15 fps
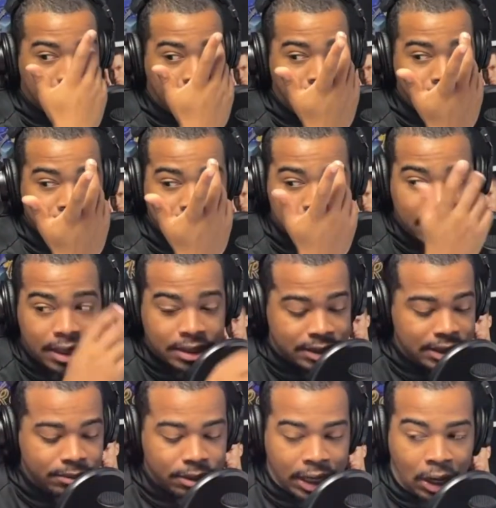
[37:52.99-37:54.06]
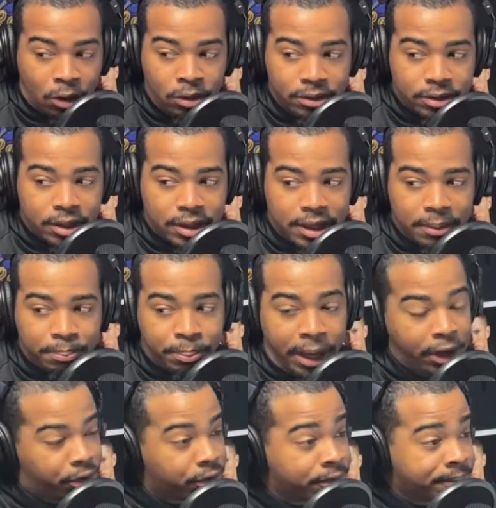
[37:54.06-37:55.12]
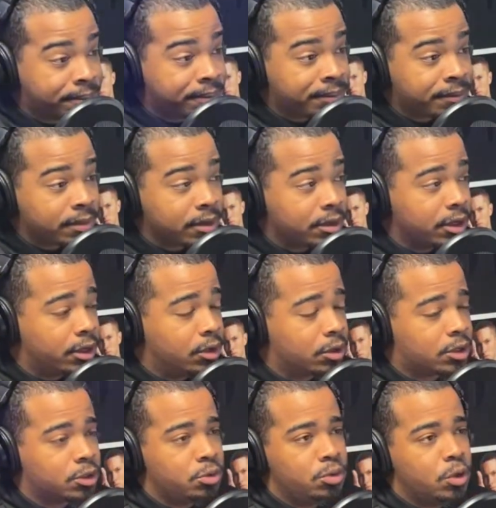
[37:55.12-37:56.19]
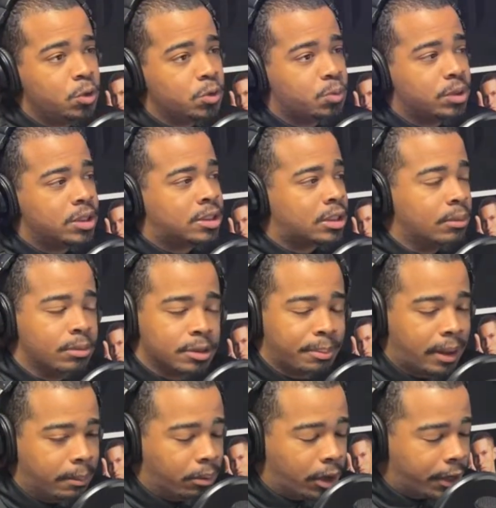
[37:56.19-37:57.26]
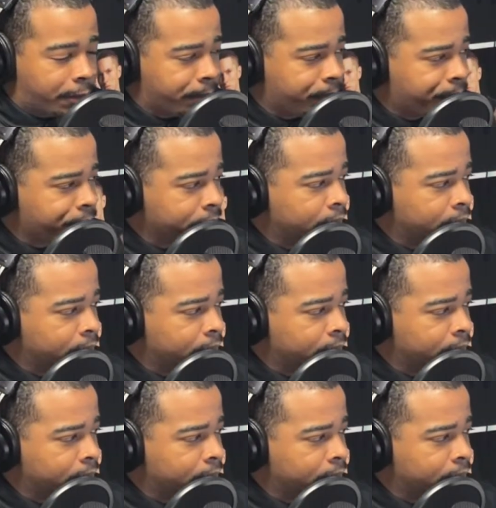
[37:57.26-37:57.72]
I got my same team, and I'm only going to get better, because who knows what the summer may bring.